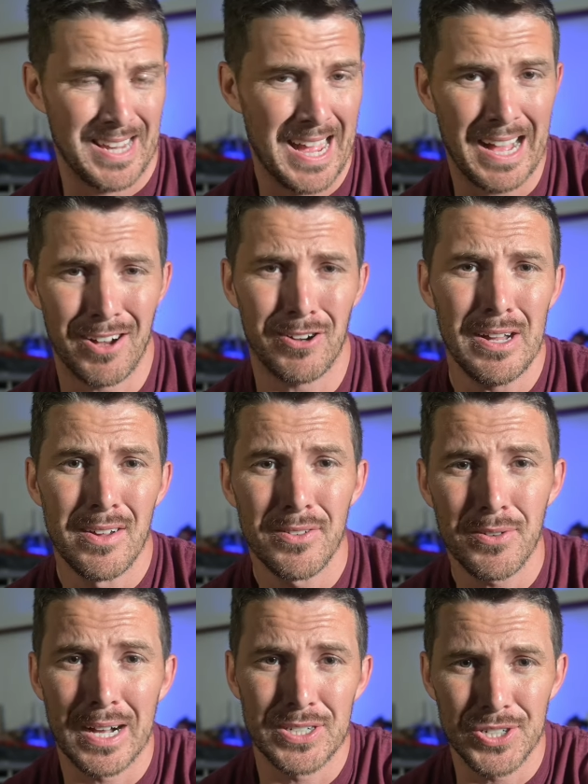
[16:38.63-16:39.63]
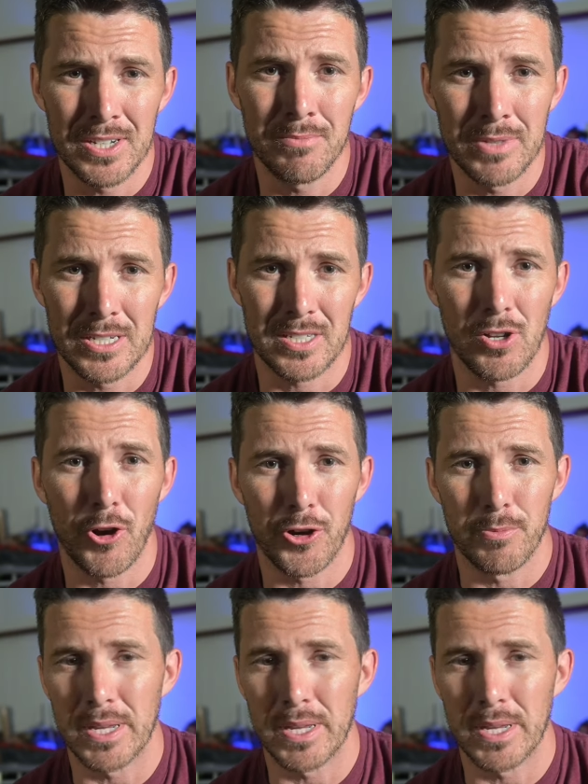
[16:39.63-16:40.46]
how do I shim this starter?